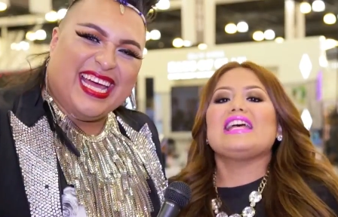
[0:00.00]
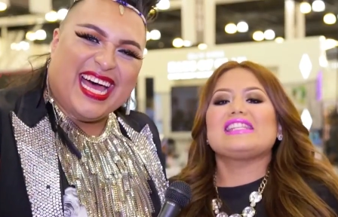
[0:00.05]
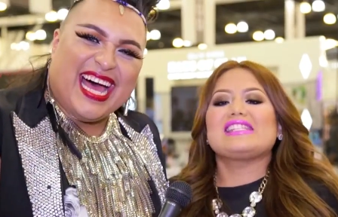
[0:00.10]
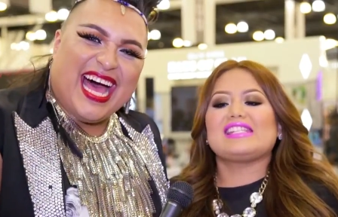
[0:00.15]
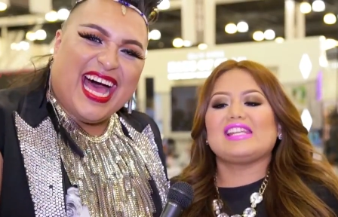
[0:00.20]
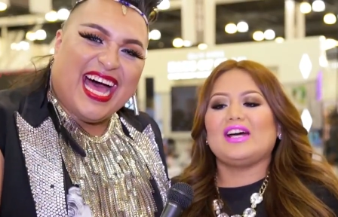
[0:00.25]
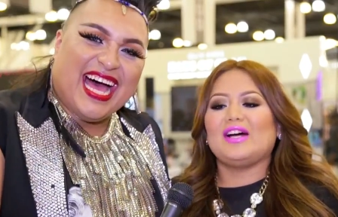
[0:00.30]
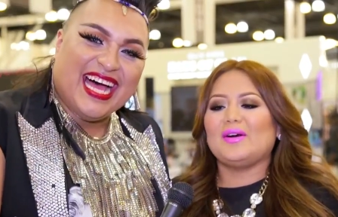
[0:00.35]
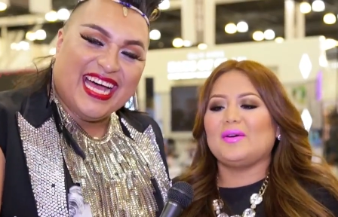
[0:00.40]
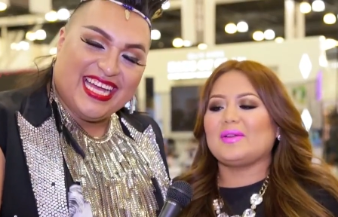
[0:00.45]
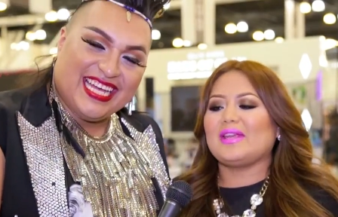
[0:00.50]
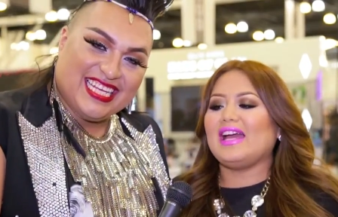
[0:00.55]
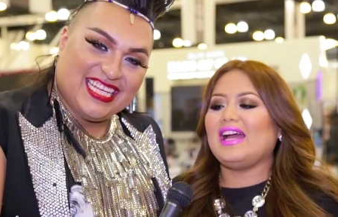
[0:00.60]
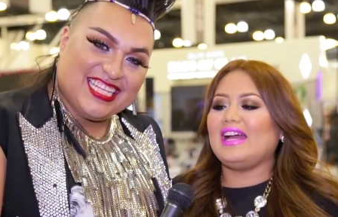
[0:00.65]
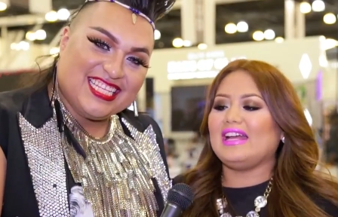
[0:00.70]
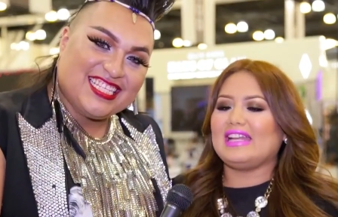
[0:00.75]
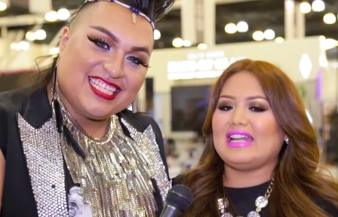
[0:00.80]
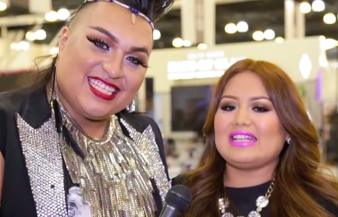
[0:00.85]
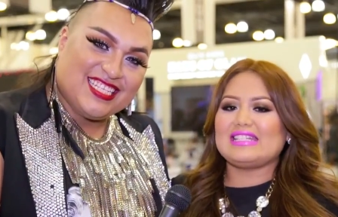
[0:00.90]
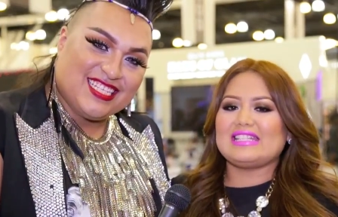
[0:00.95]
Speaker 1: So,
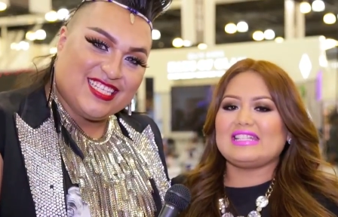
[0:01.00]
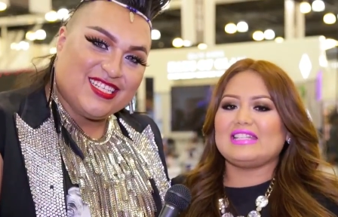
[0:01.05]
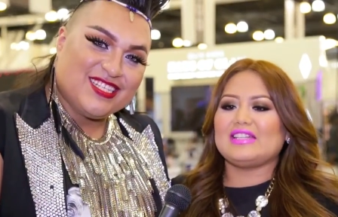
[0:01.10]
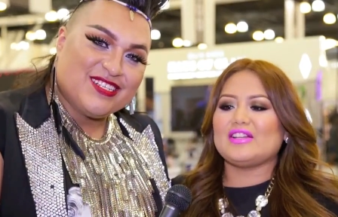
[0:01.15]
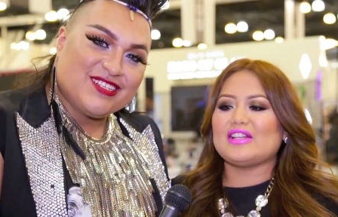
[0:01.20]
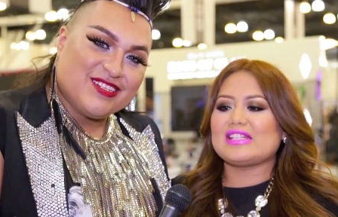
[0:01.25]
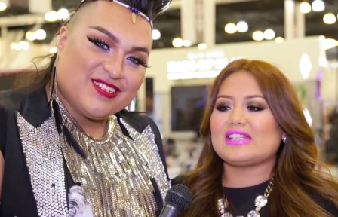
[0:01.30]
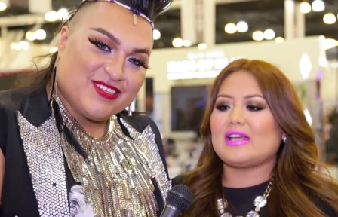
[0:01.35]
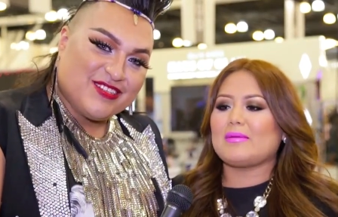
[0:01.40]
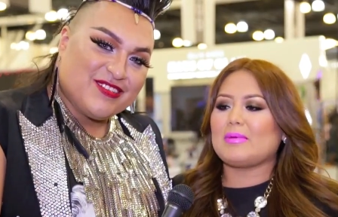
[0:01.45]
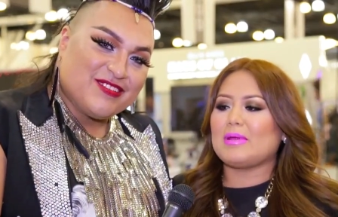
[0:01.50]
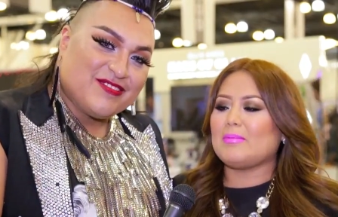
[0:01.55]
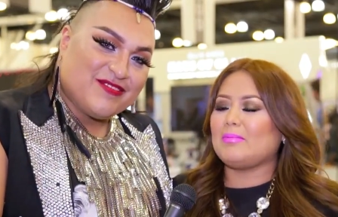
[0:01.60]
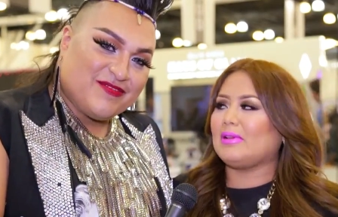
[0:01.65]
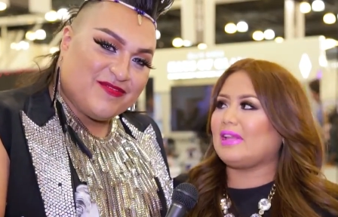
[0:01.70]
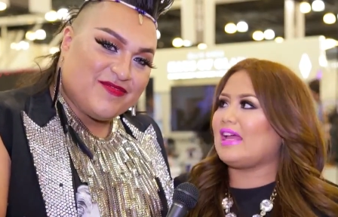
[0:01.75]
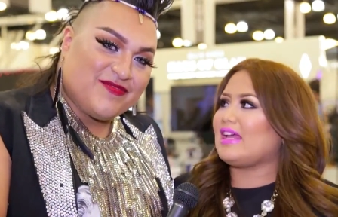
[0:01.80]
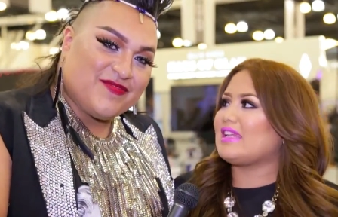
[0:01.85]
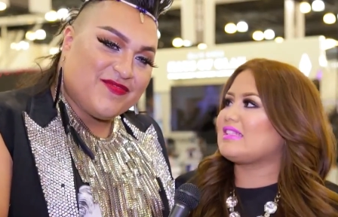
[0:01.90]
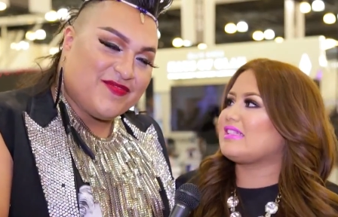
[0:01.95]
yeah, in 18 years, I've been
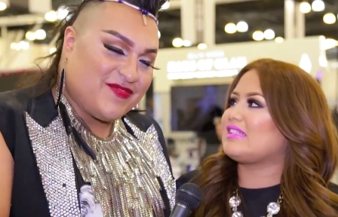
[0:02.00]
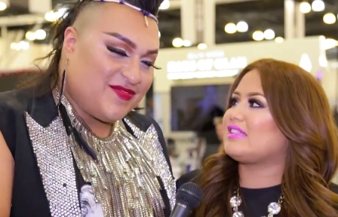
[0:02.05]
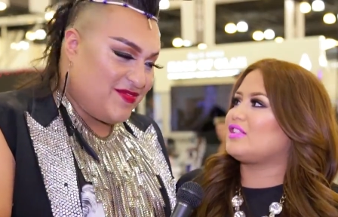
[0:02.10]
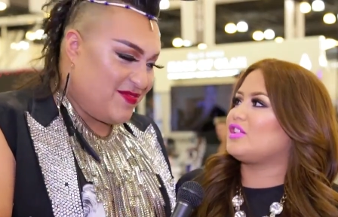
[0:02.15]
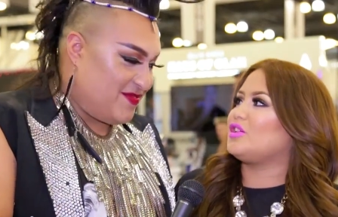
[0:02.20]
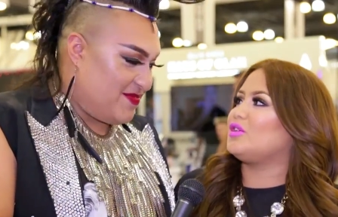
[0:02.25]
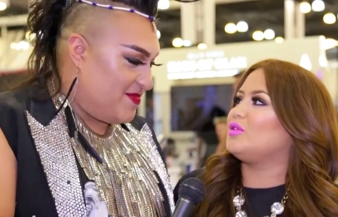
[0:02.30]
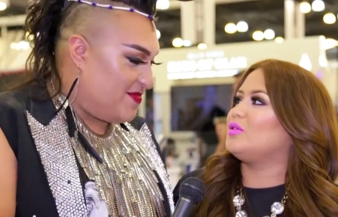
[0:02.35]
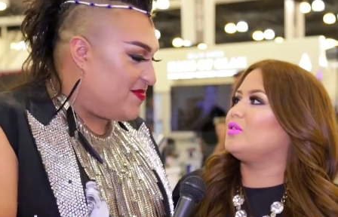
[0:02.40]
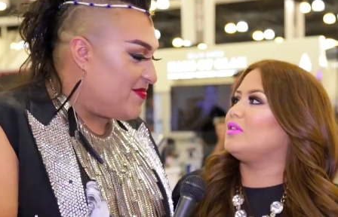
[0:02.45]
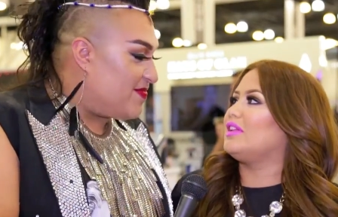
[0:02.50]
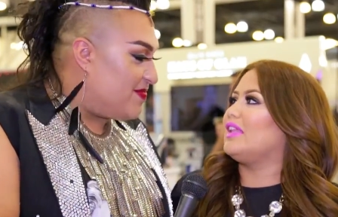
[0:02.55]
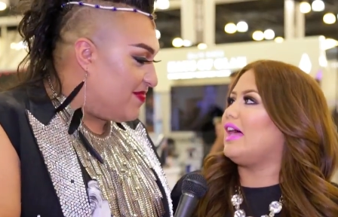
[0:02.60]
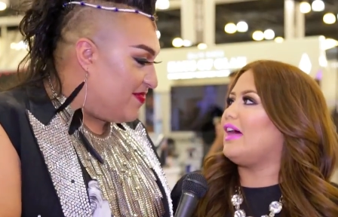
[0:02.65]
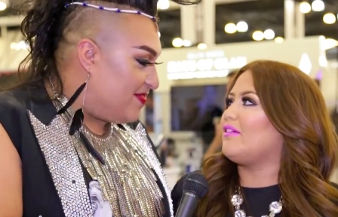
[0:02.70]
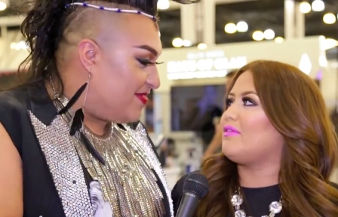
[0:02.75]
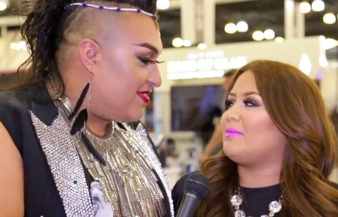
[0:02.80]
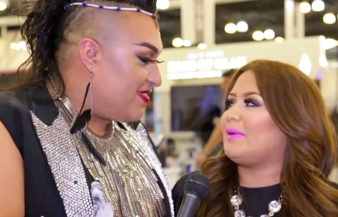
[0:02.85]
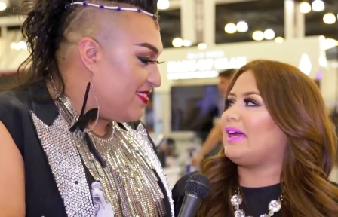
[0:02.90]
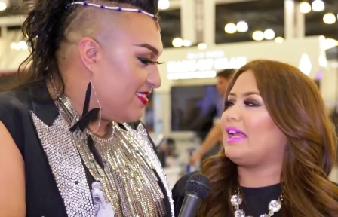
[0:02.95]
blessed to
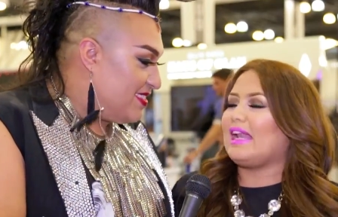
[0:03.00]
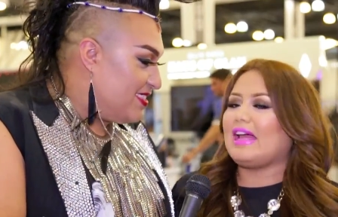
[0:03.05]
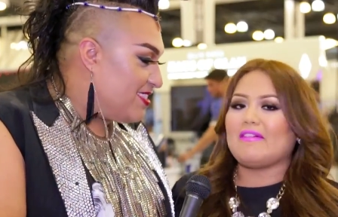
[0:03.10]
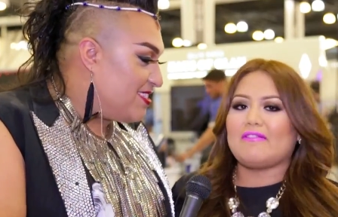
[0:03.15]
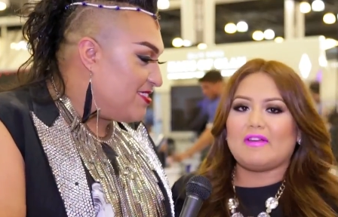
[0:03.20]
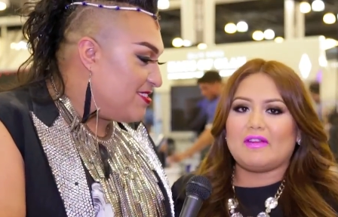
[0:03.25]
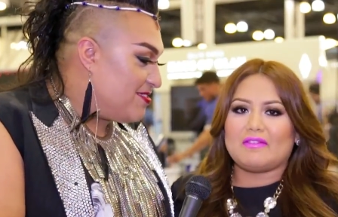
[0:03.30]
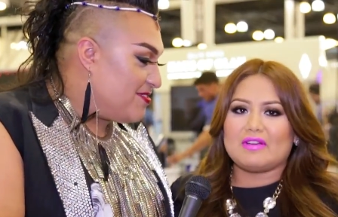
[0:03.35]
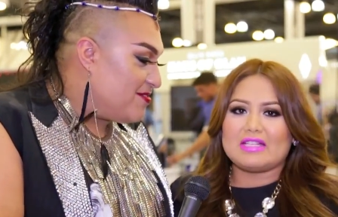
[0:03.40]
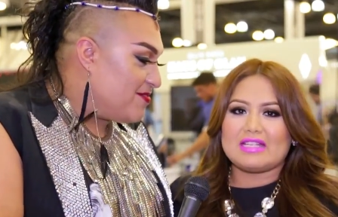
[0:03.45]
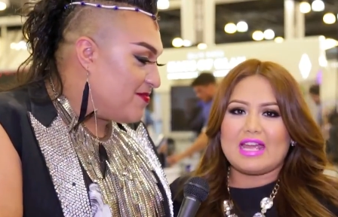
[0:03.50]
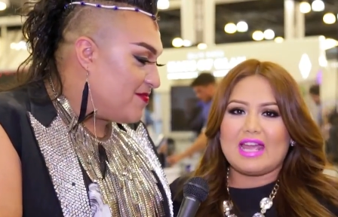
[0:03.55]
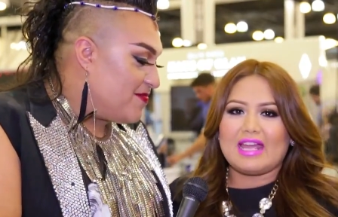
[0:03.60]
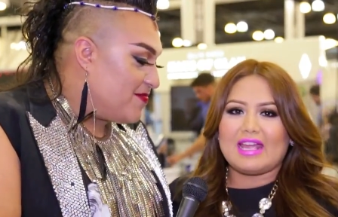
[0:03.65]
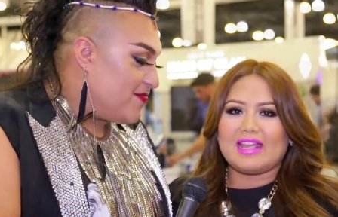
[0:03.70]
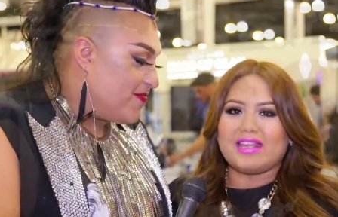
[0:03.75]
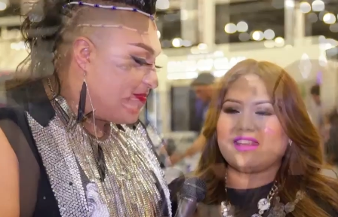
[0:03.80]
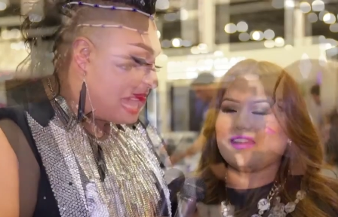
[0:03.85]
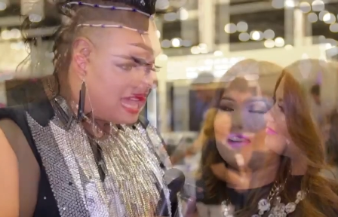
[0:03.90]
love my life every day.